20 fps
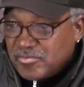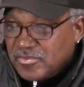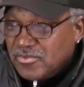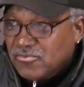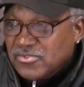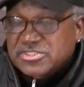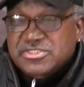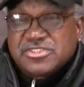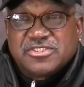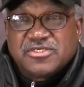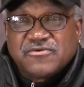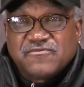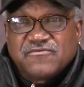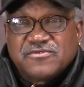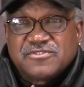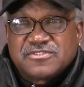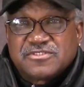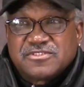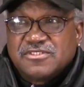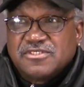What's the
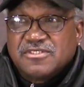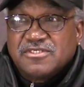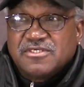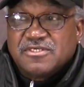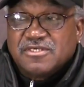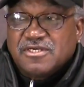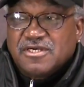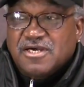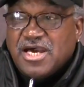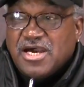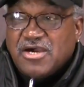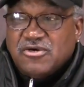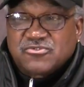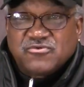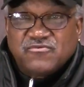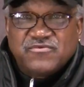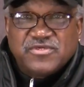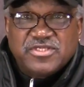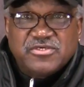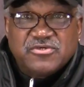difference? A
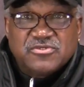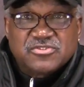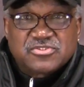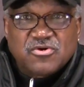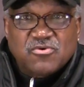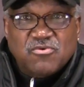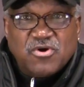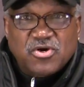how-to video is going